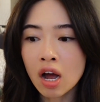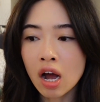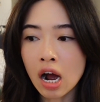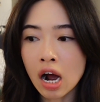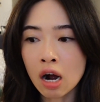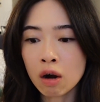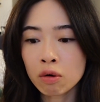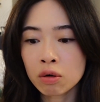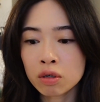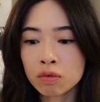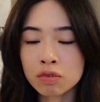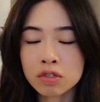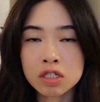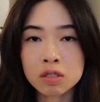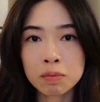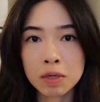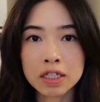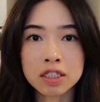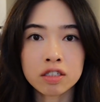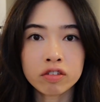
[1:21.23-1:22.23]
our
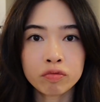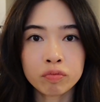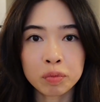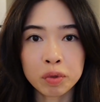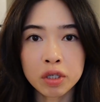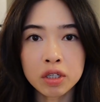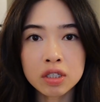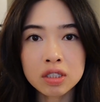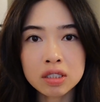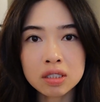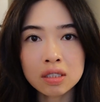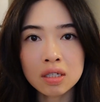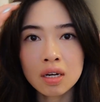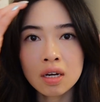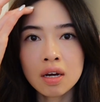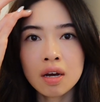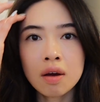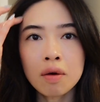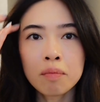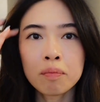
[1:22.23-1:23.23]
respective books,
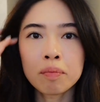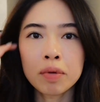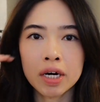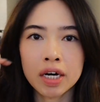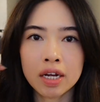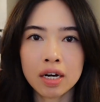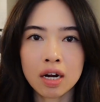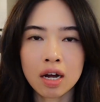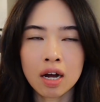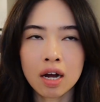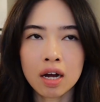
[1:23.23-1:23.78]
but